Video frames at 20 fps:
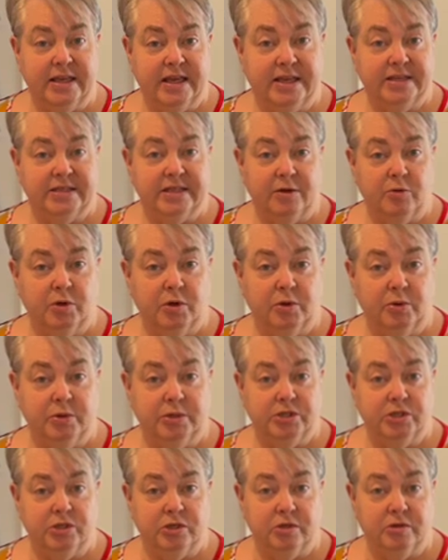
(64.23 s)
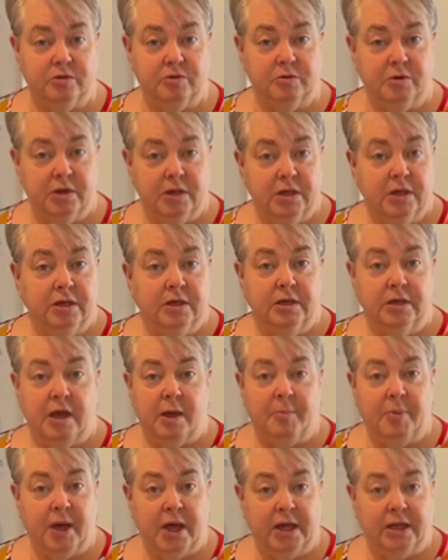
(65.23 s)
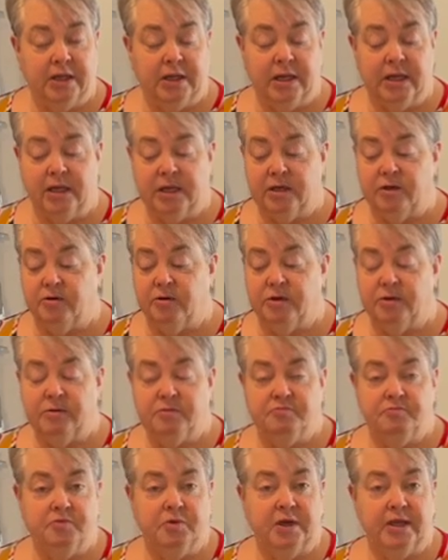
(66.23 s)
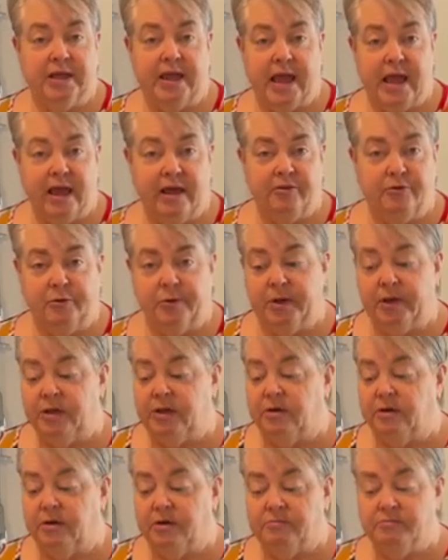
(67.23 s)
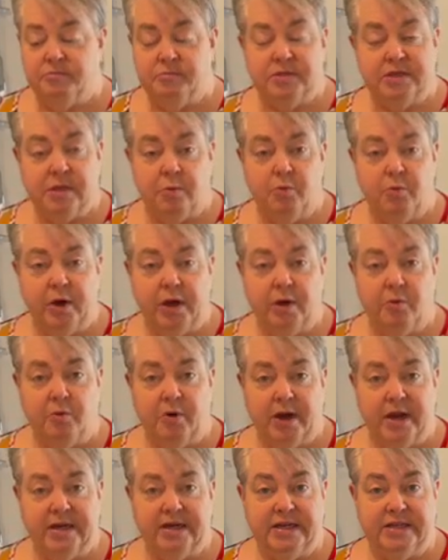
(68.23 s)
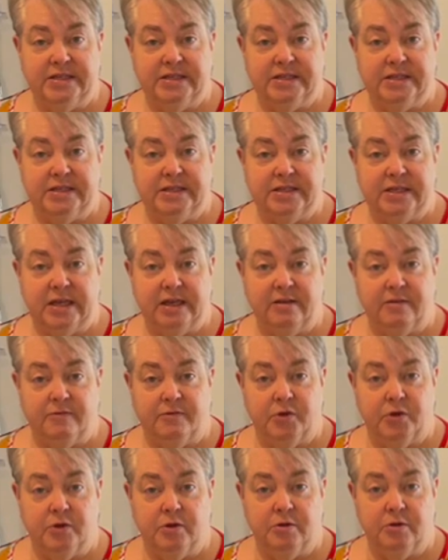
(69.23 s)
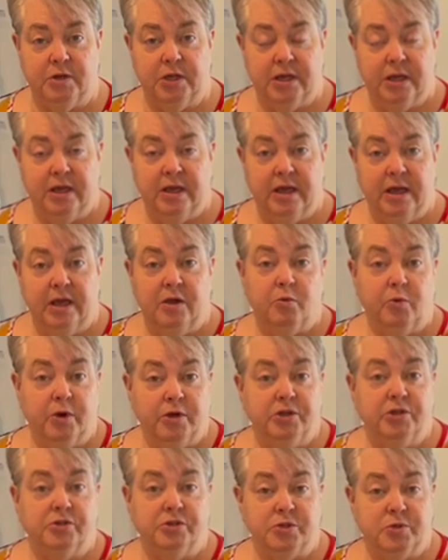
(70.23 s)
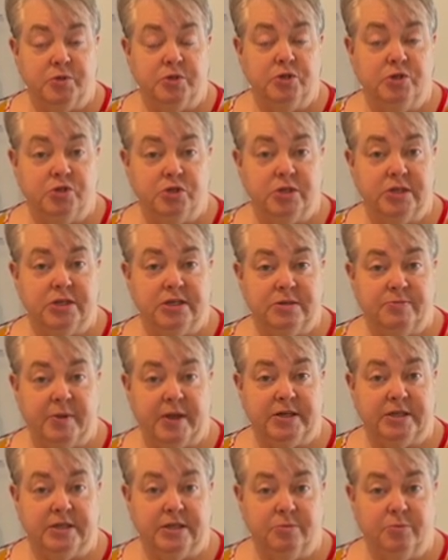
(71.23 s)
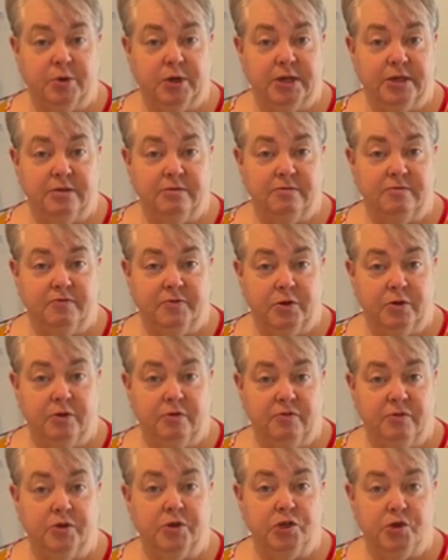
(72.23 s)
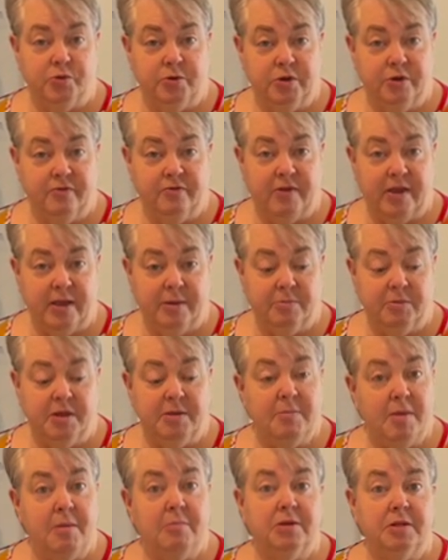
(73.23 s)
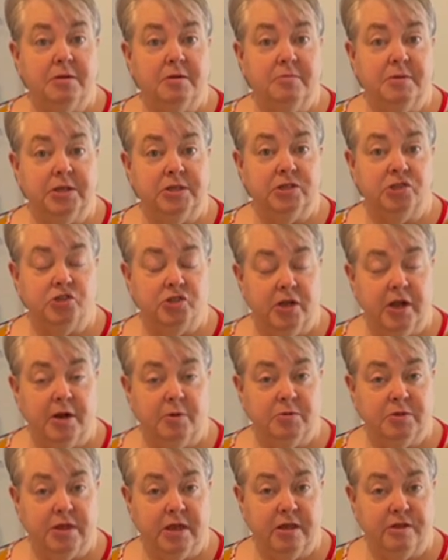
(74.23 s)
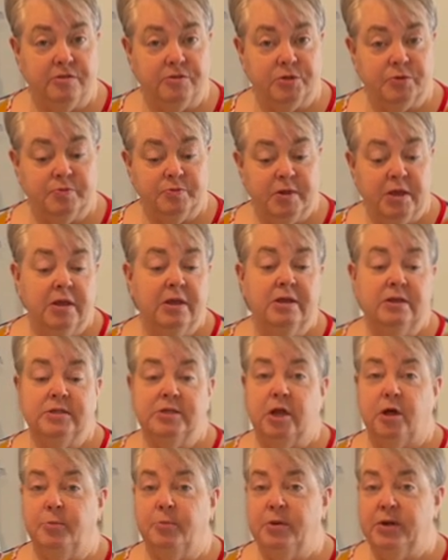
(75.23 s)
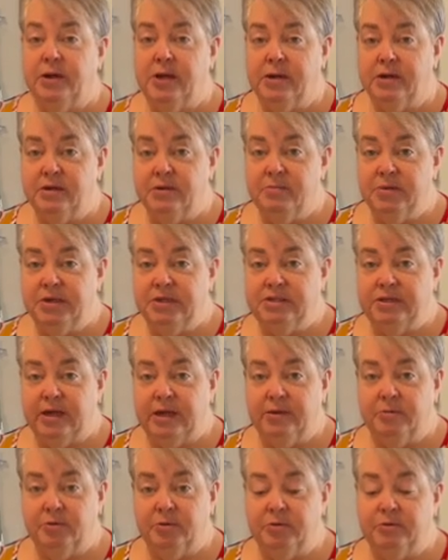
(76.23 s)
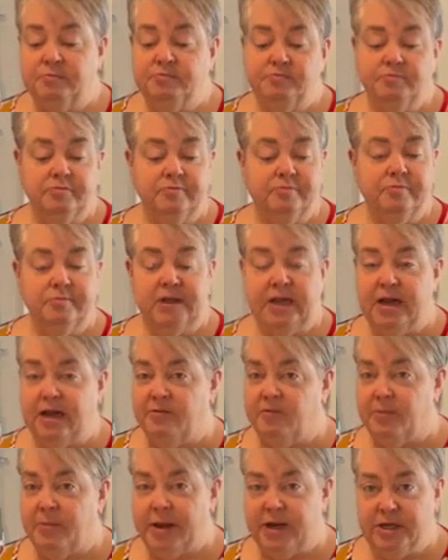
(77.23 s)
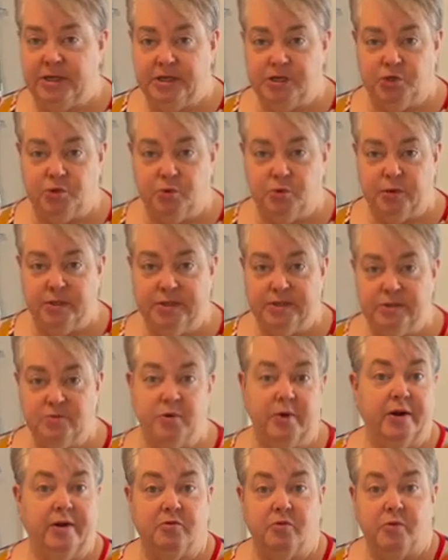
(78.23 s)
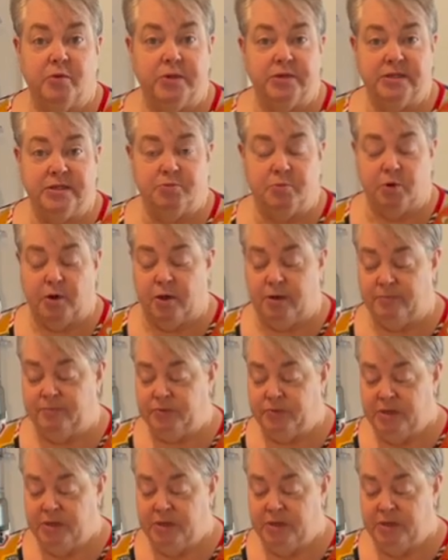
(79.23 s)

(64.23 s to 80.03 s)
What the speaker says: case I were going to a potluck or a gathering or somewhere where I needed to take food, where you're usually expected to bring food for you and your family and maybe a little bit to share with others. It's all put out on a big table and everybody enjoys what everyone has brought.